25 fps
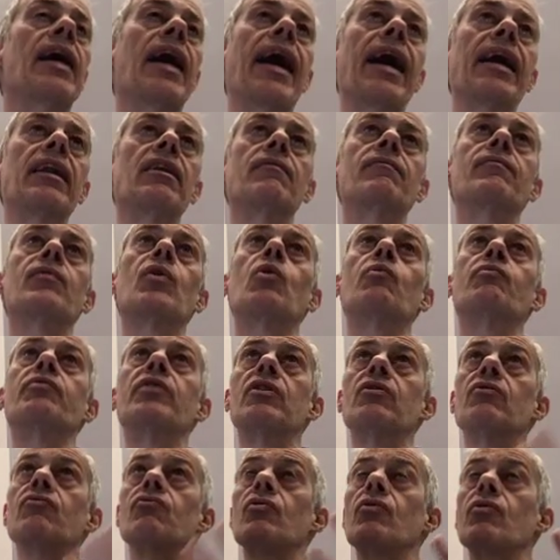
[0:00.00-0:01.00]
and involved
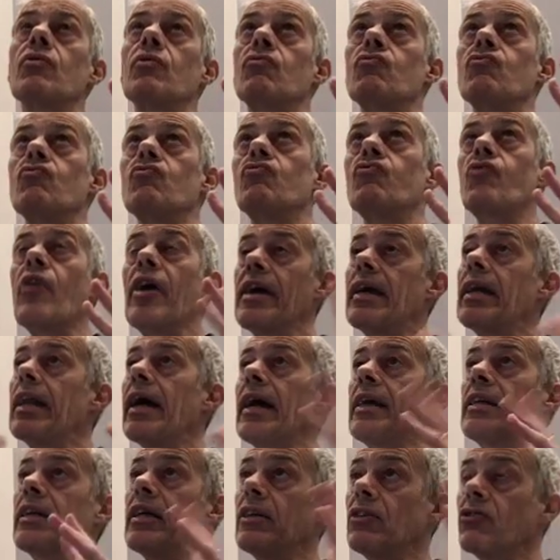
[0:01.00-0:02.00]
in
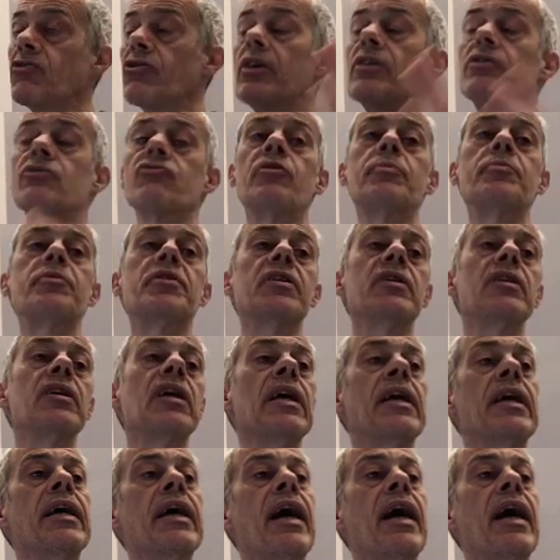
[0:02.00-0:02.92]
regulating transcription,